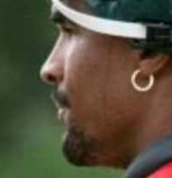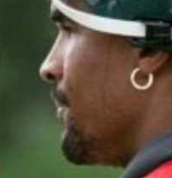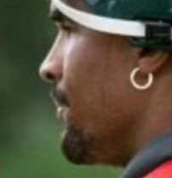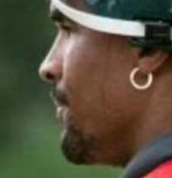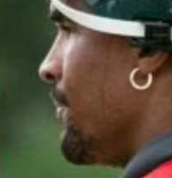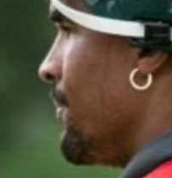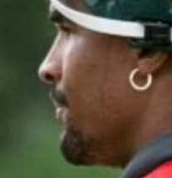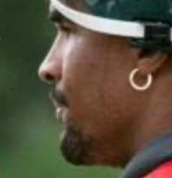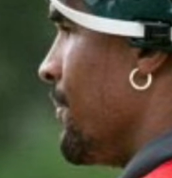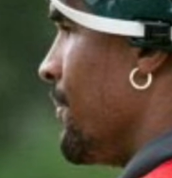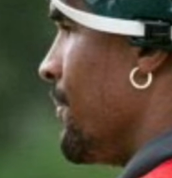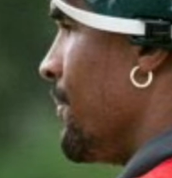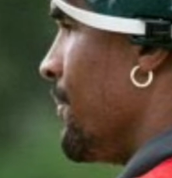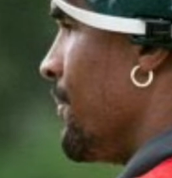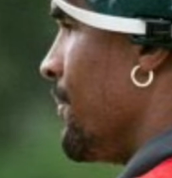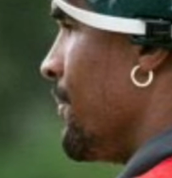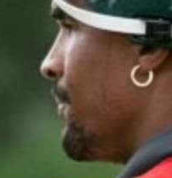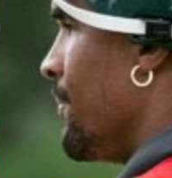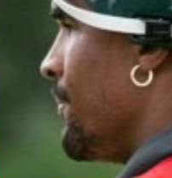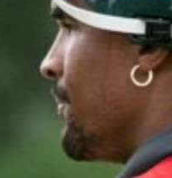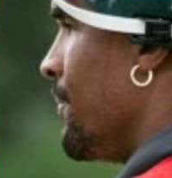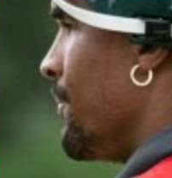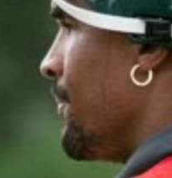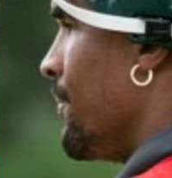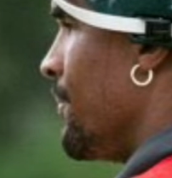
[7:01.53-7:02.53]
curl routes,
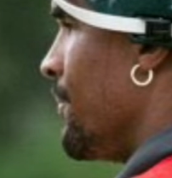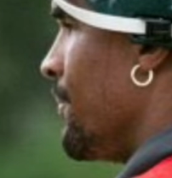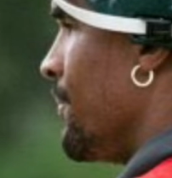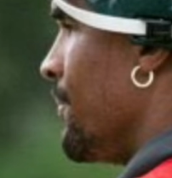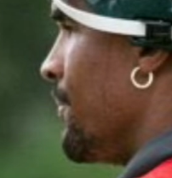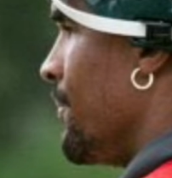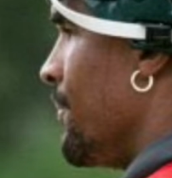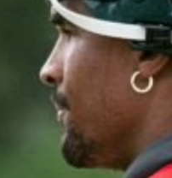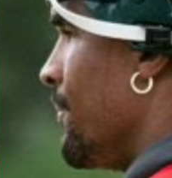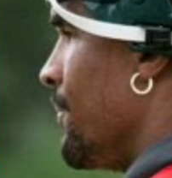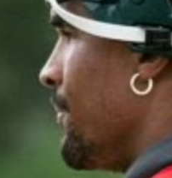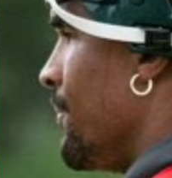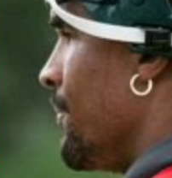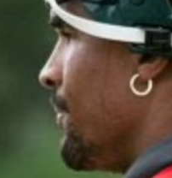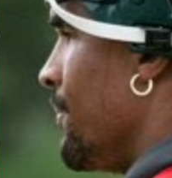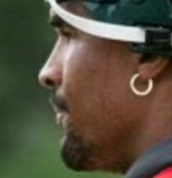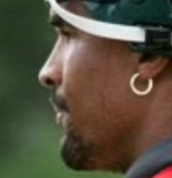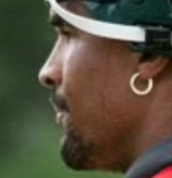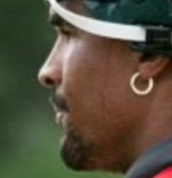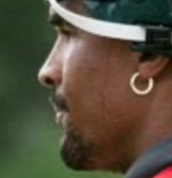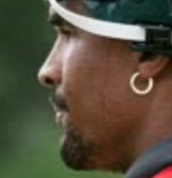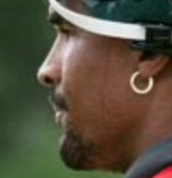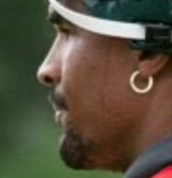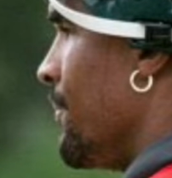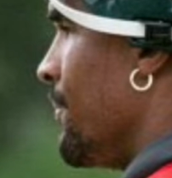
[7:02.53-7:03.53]

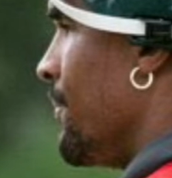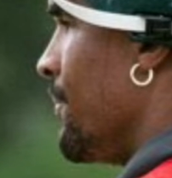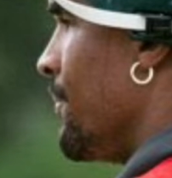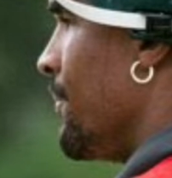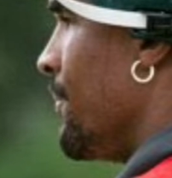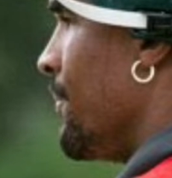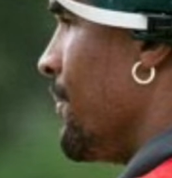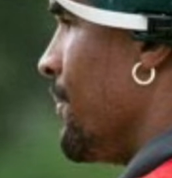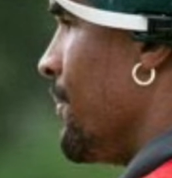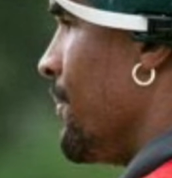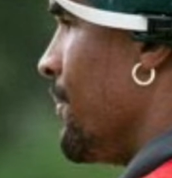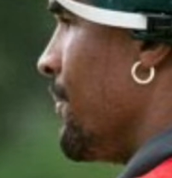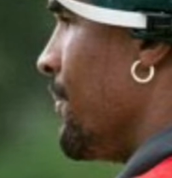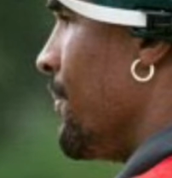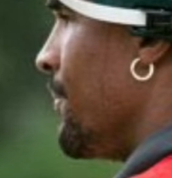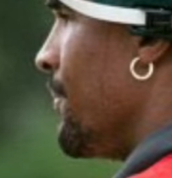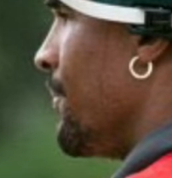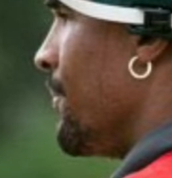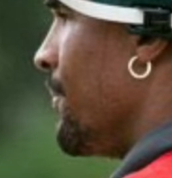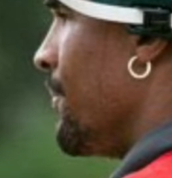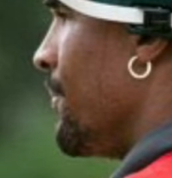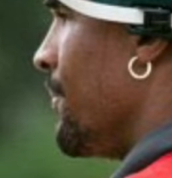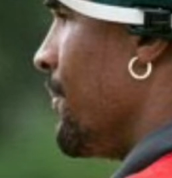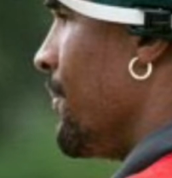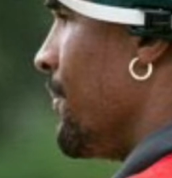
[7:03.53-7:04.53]
little out
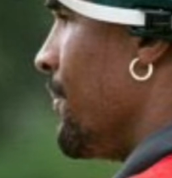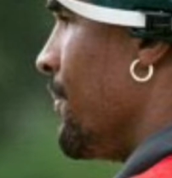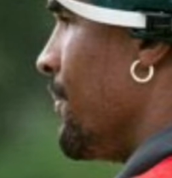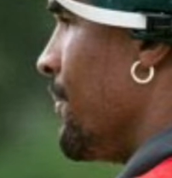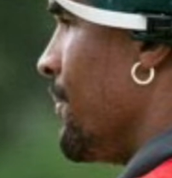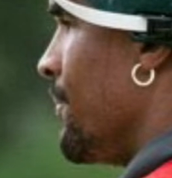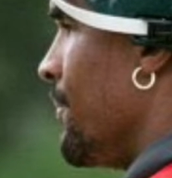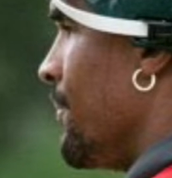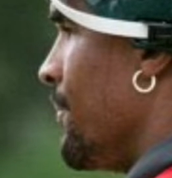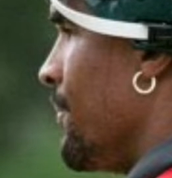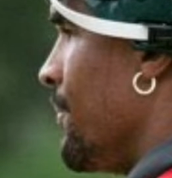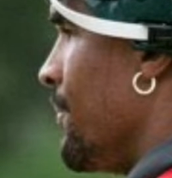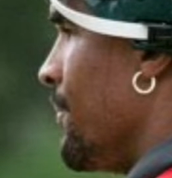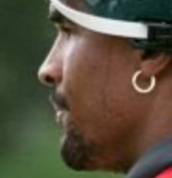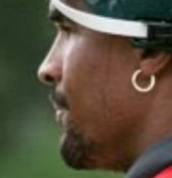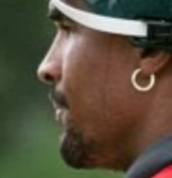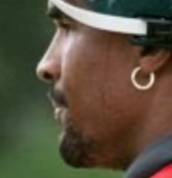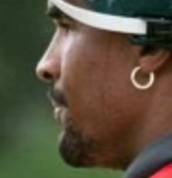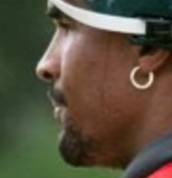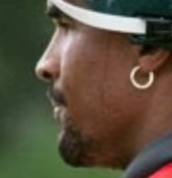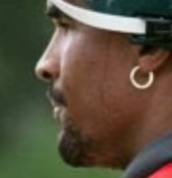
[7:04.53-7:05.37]
routes to the receiver,